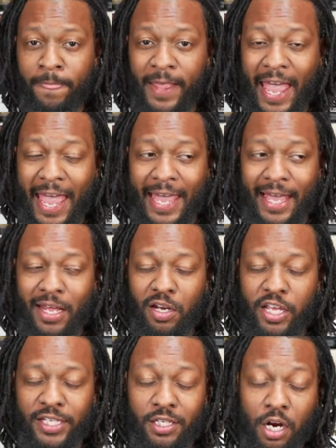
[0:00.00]
And
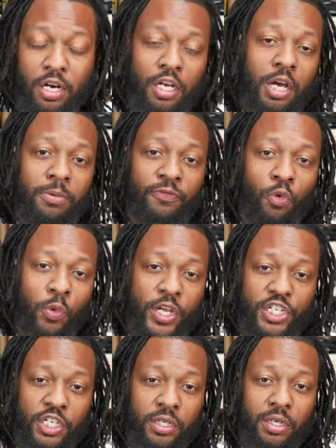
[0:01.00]
it's starting to come to
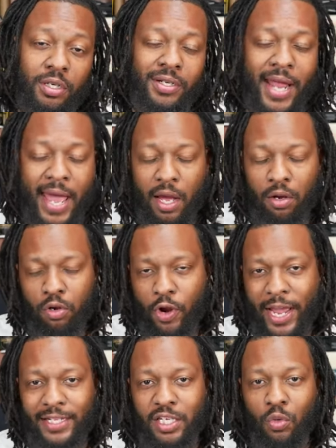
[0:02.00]
fruition. Now,
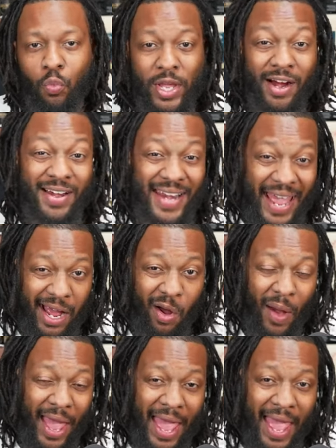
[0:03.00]
granted, we are
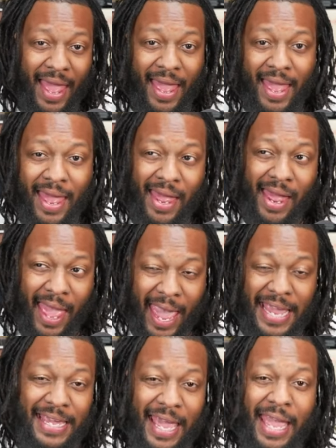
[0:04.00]
now
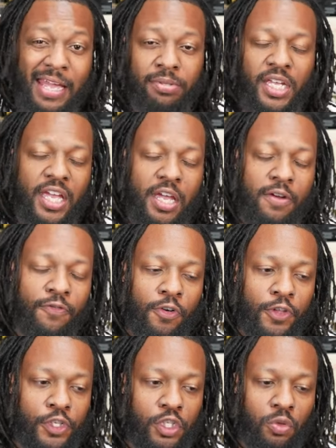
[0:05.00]
8 games in for
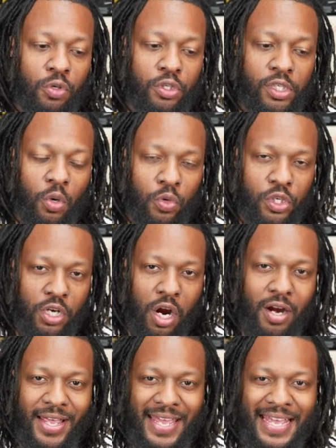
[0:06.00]
the Sooners, and we're
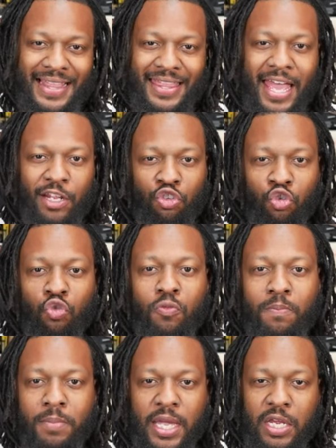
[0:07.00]
starting to hit that true
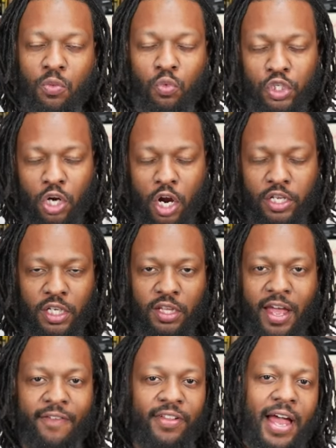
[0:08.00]
mean. We're starting to
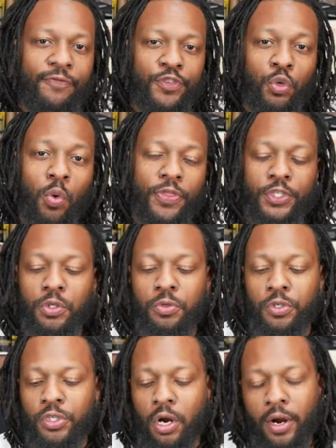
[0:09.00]
level out to what the
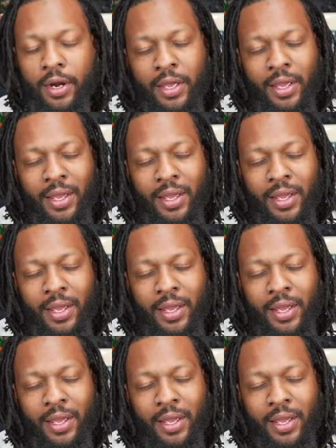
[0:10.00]
Sooners are.